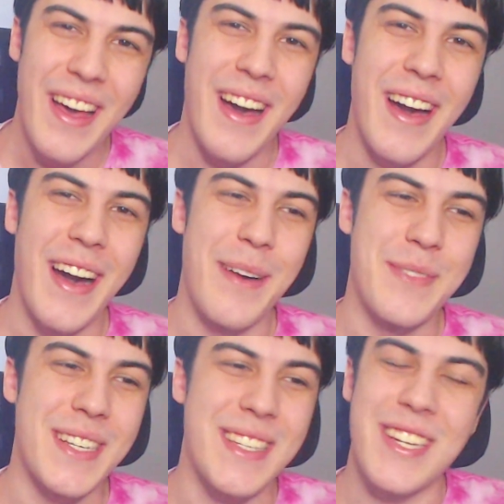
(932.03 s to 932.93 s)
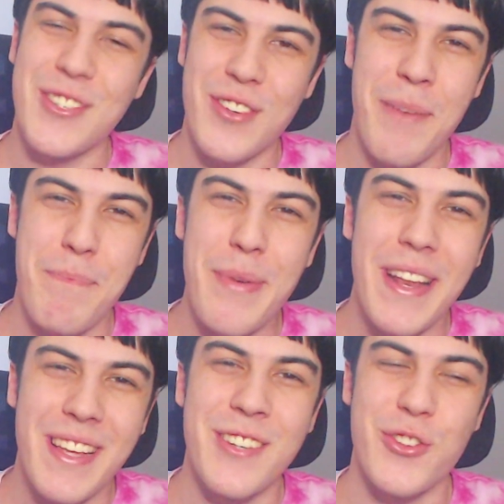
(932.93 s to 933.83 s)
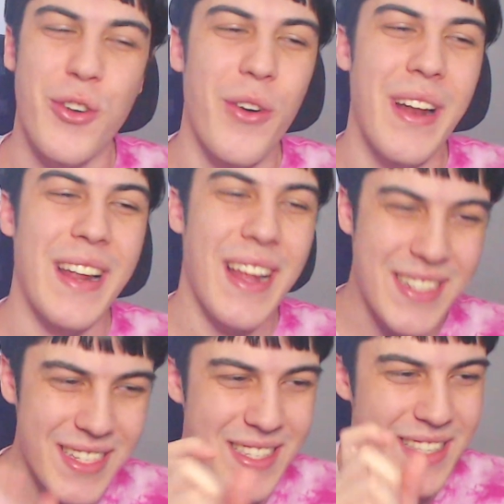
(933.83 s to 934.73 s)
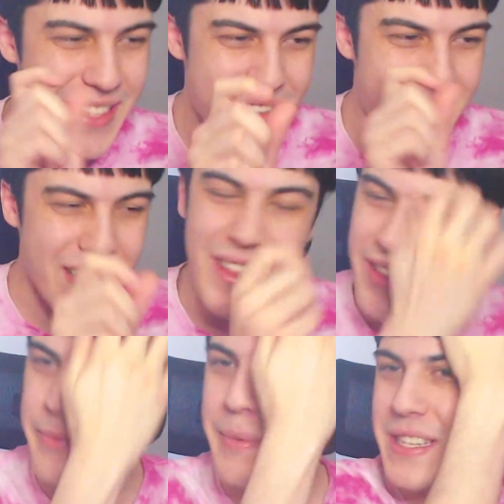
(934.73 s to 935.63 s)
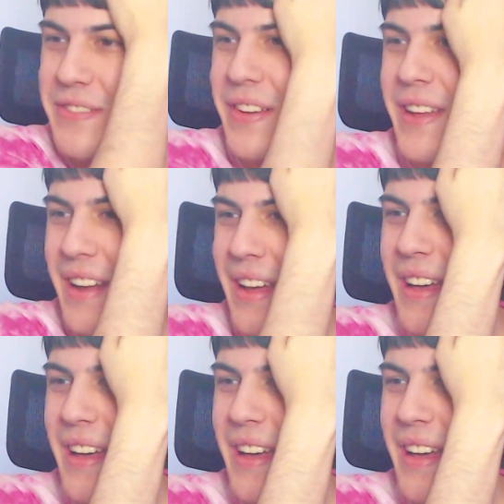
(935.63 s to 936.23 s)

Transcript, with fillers: Um, she's con a bit controlling, like, just the, a smidge of it.